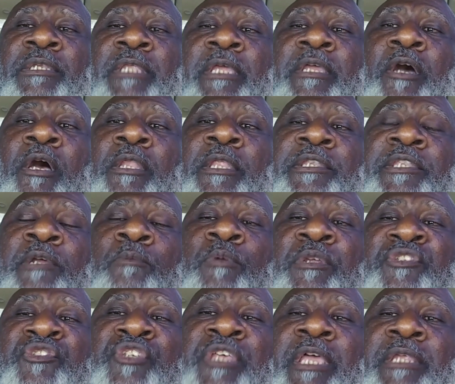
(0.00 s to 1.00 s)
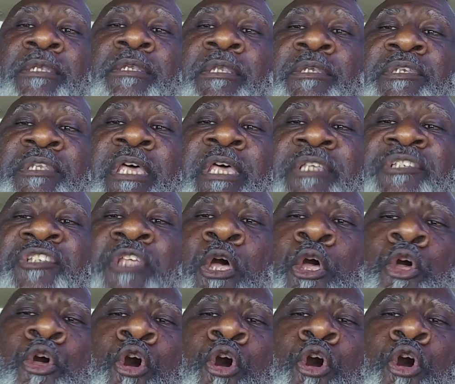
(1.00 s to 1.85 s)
they call it the rejected text.